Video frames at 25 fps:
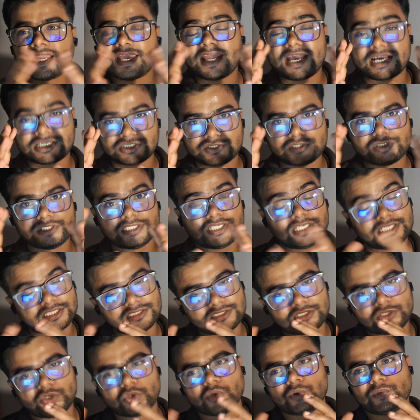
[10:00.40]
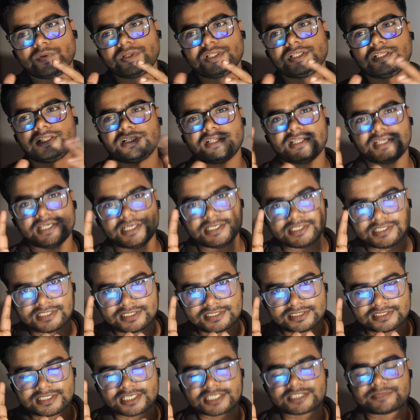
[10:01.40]
Actually, in the novel, it
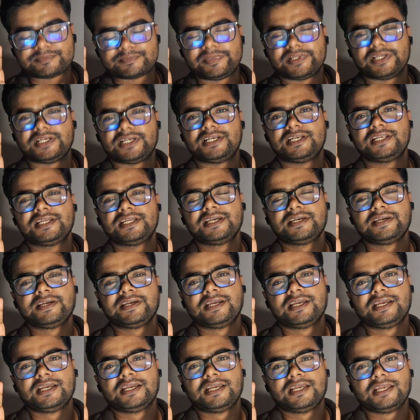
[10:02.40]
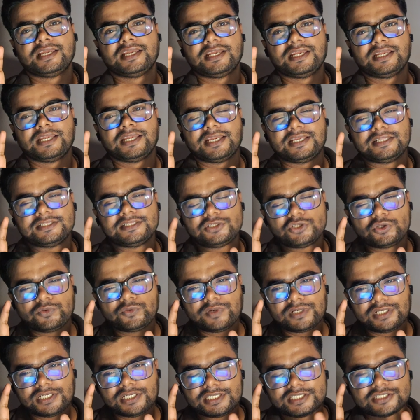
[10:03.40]
is explained. In the
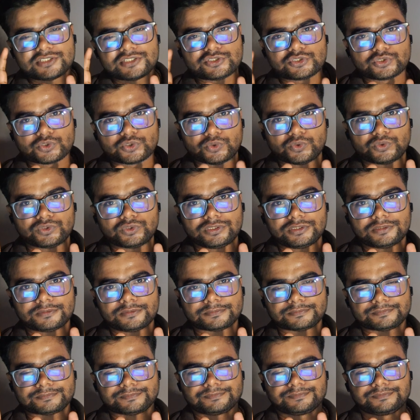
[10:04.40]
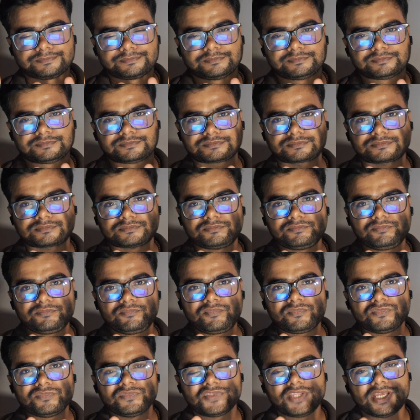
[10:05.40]
novel, it is shown
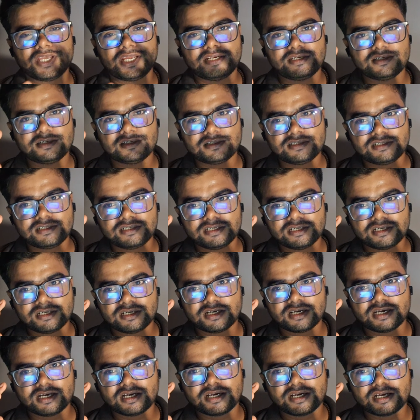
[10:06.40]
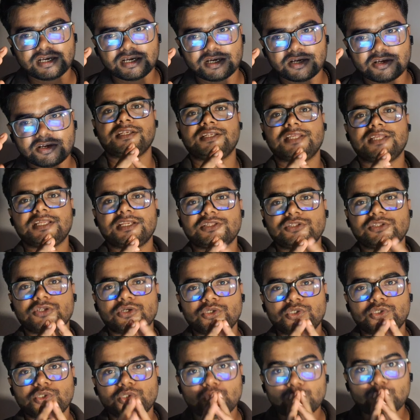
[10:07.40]
that
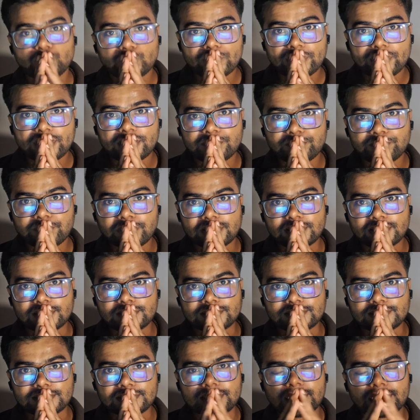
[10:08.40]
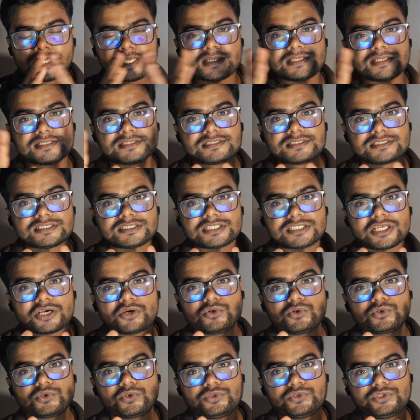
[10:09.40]
Denethor too had Palantir, and
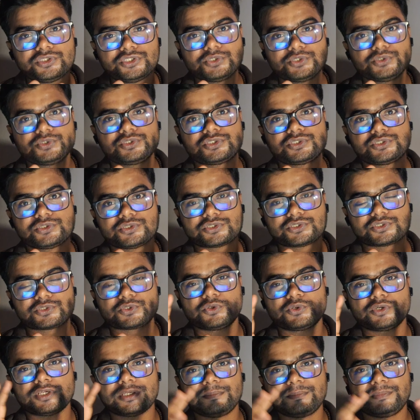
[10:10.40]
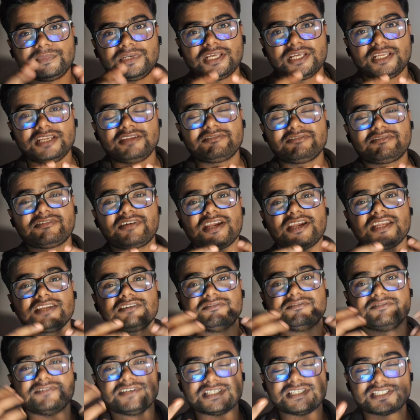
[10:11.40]
Sauron used to show him
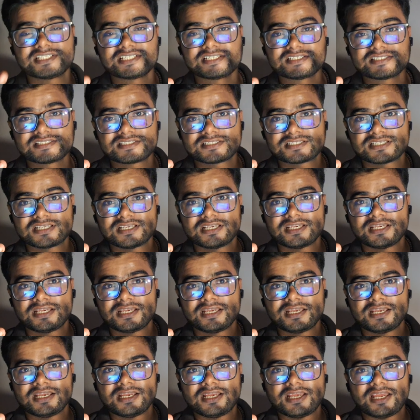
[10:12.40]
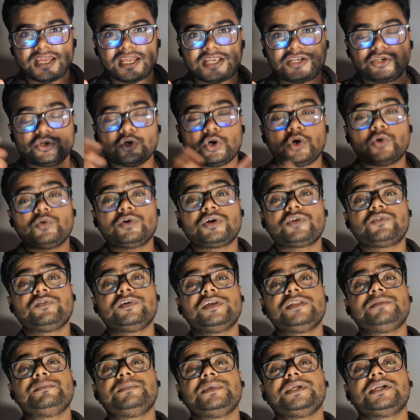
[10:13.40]
terrifying visions and
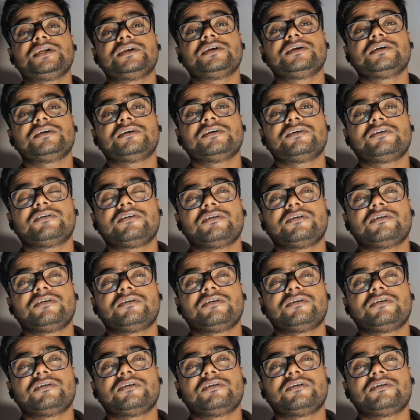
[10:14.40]
overwhelming